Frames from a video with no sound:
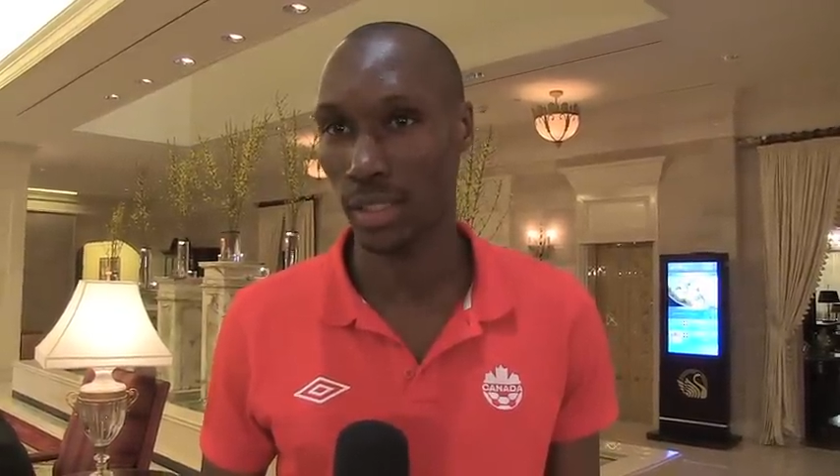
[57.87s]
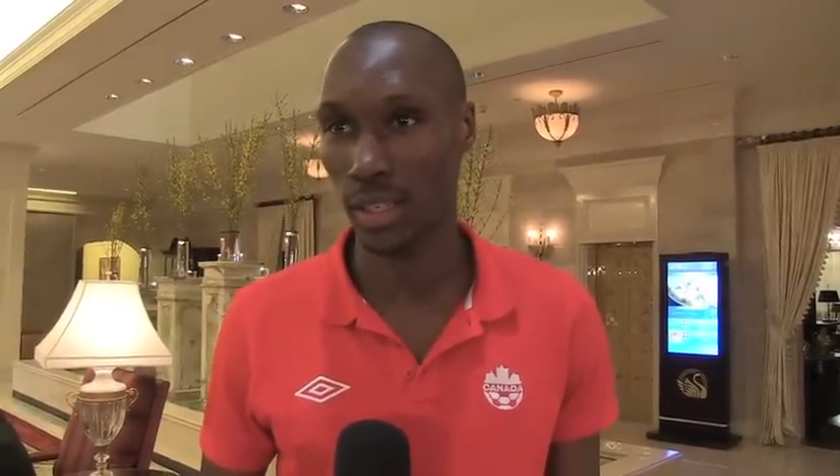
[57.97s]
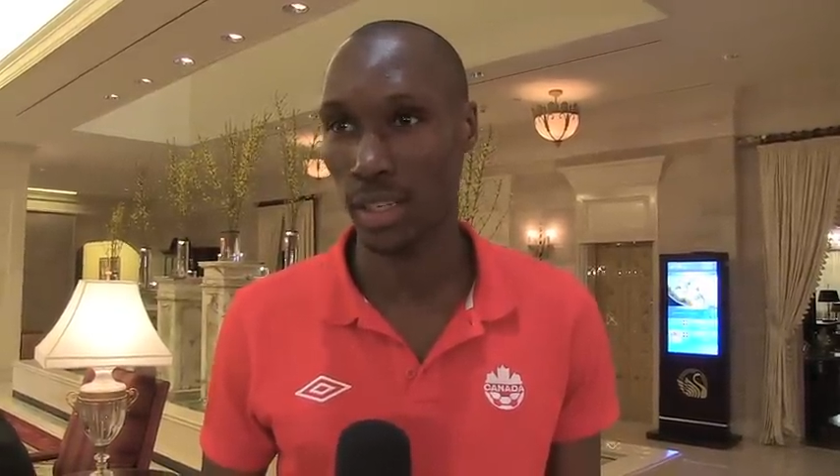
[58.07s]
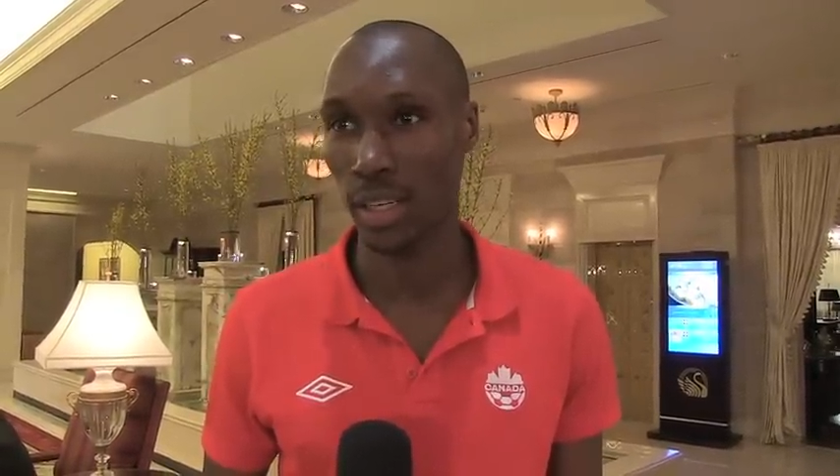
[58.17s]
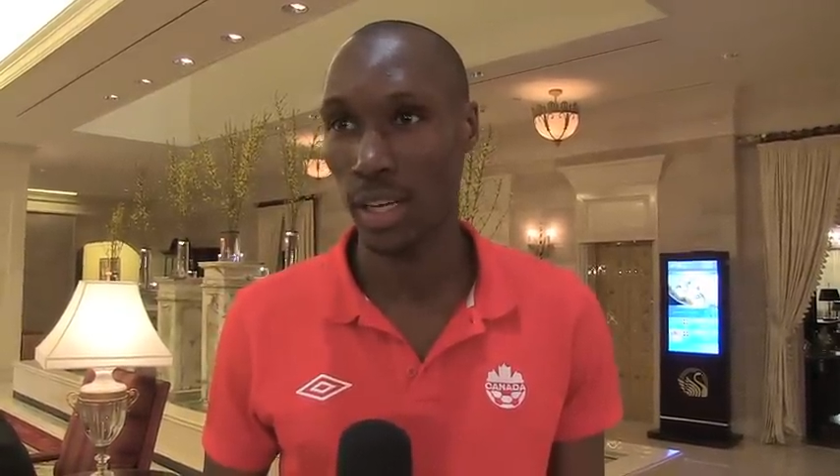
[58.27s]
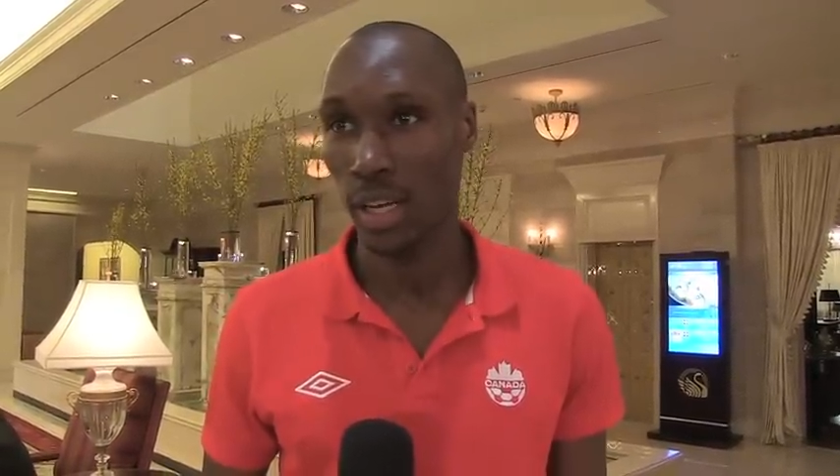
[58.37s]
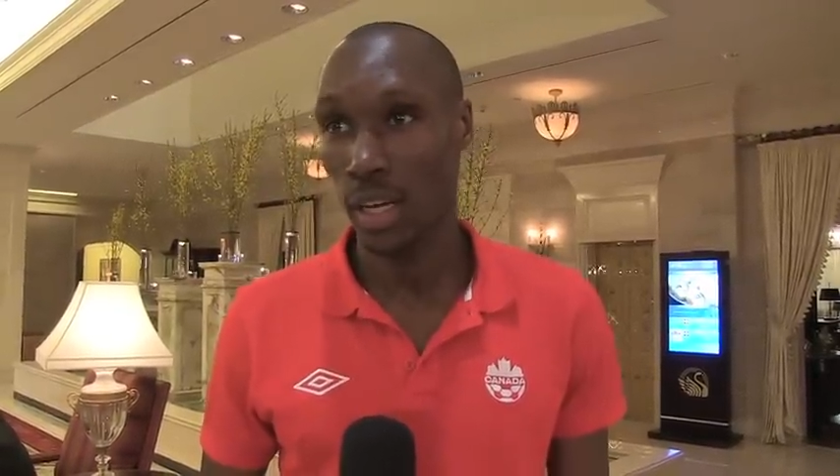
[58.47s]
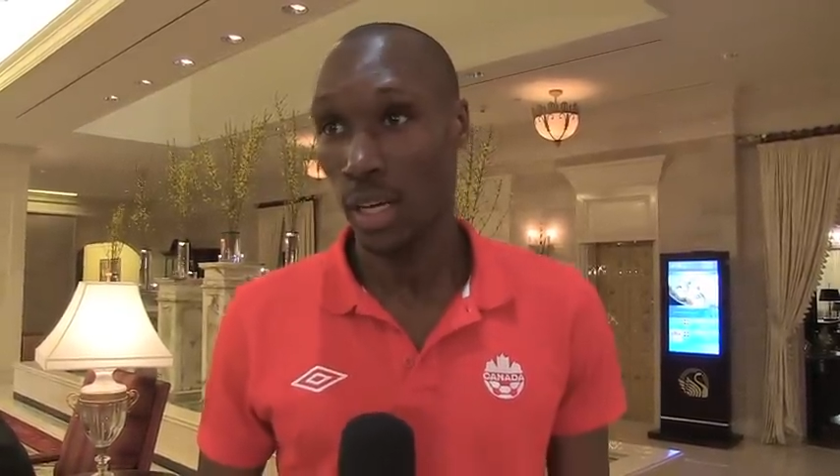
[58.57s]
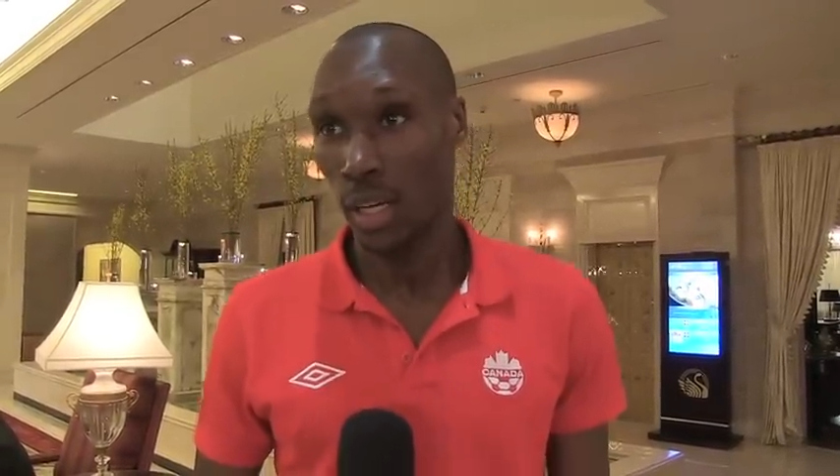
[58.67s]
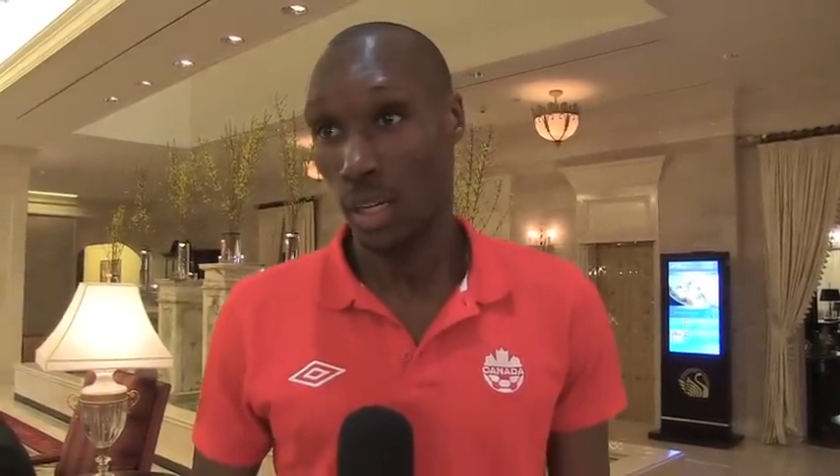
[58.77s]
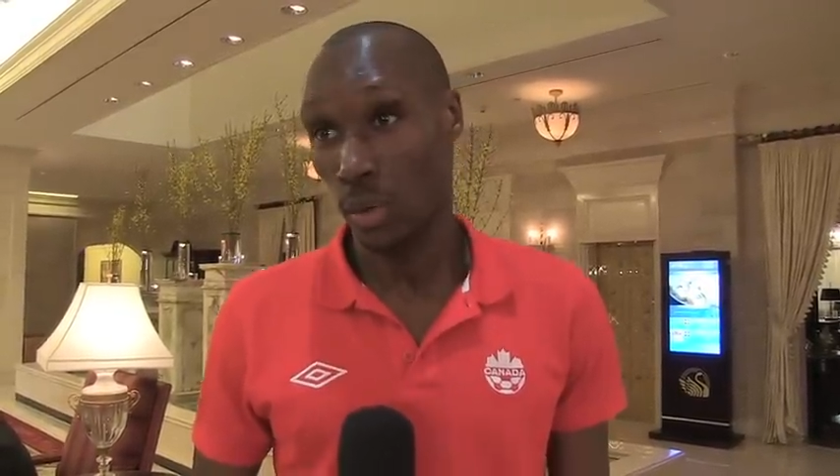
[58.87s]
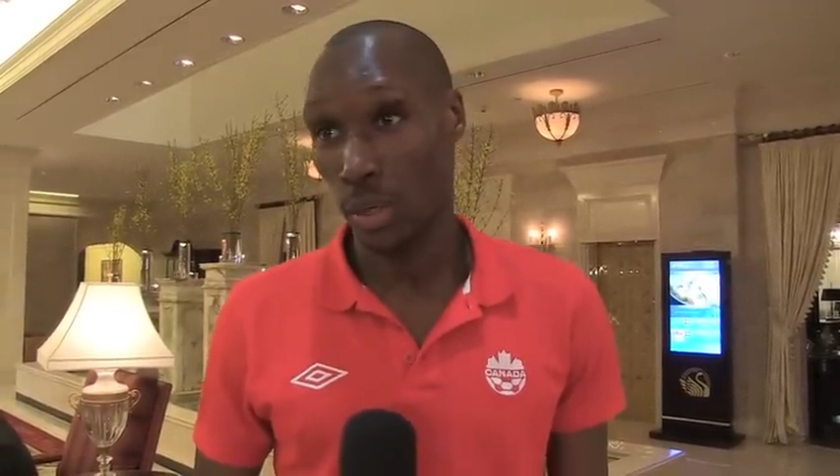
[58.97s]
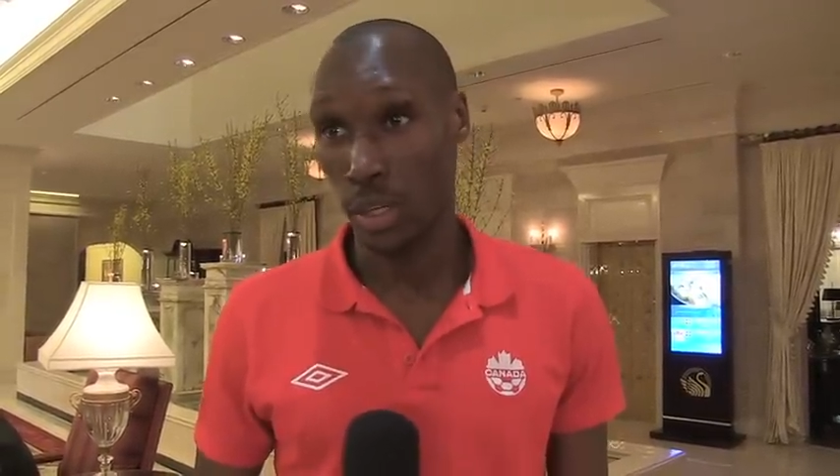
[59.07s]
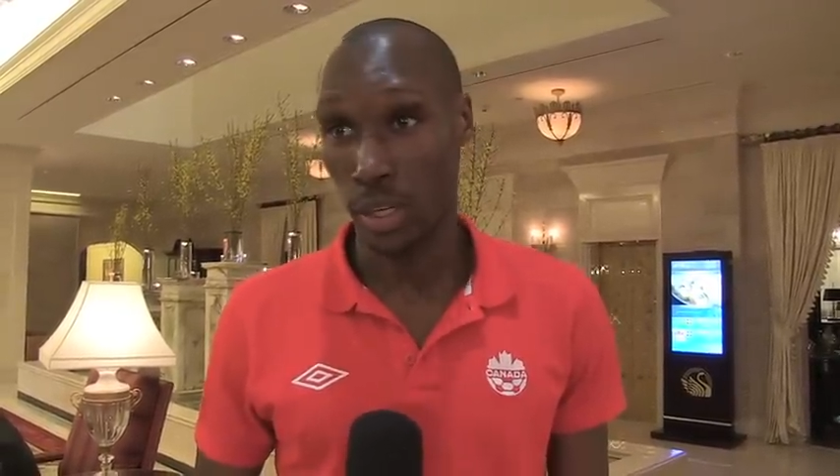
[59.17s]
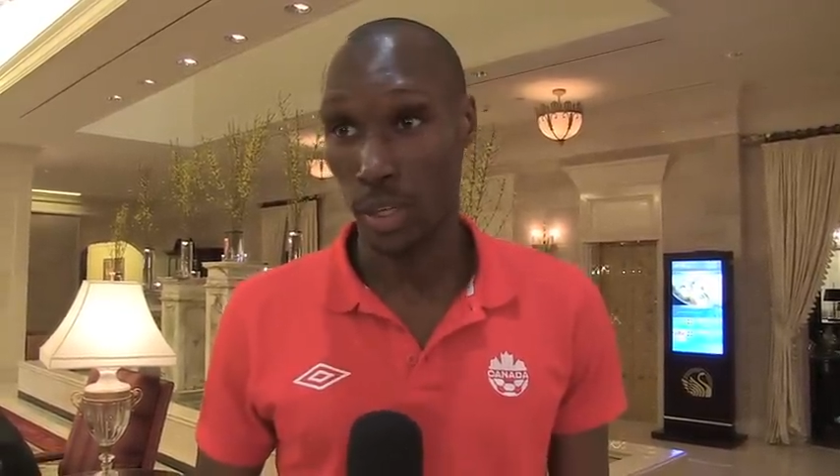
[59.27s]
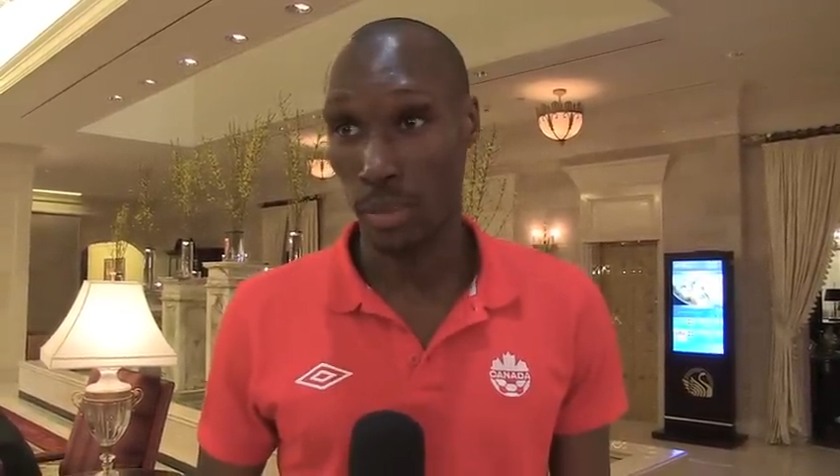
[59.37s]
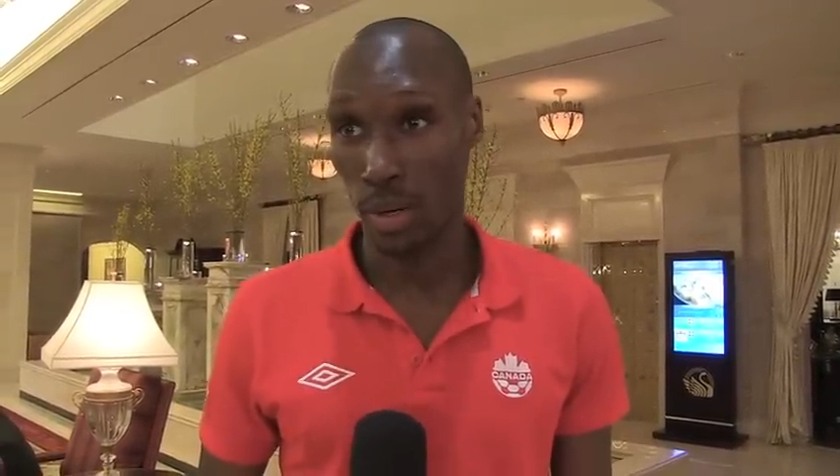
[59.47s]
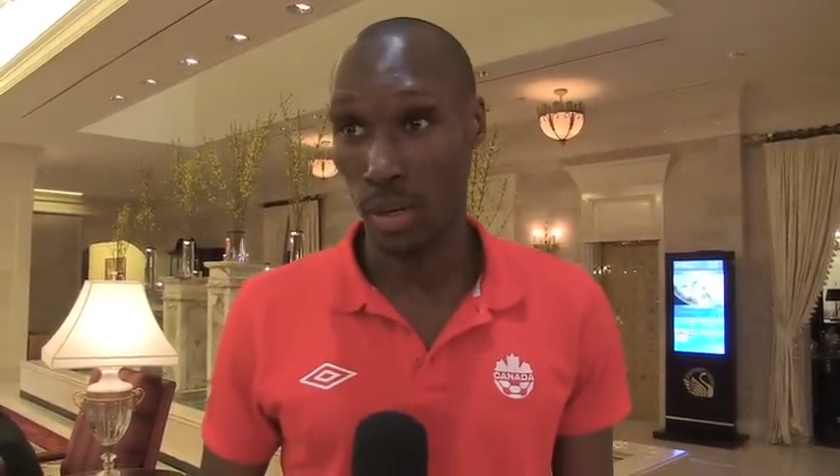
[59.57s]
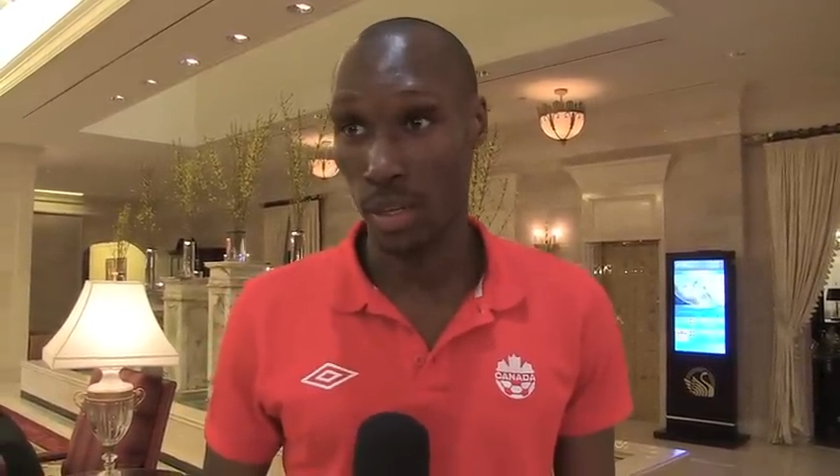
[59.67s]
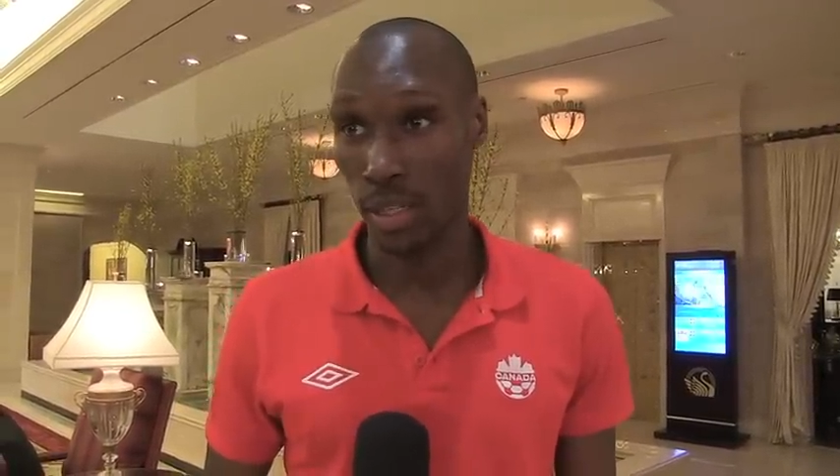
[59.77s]
we were good on the
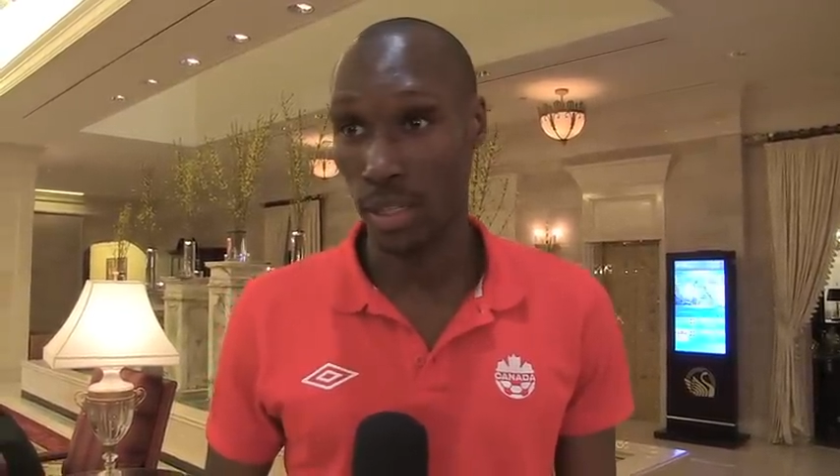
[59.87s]
ball,